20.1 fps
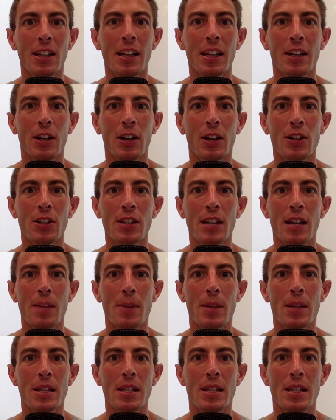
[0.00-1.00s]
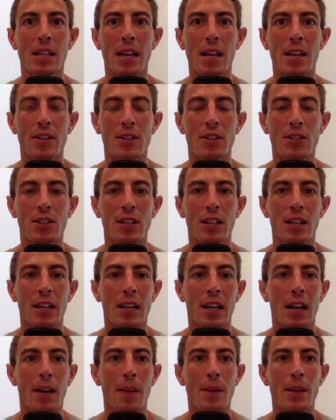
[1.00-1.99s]
going to let Kjerstad be the DH.
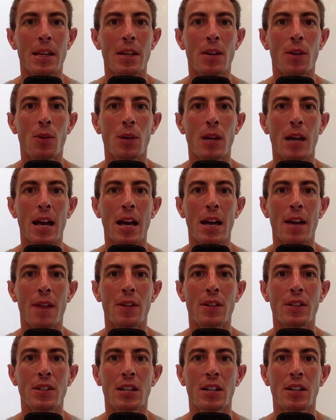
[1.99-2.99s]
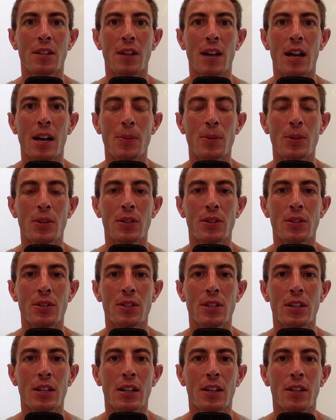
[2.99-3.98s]
I mean, they don't have a ton of
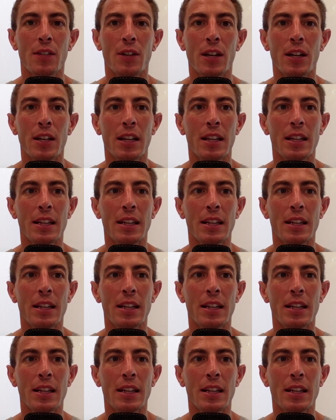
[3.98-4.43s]
options, right?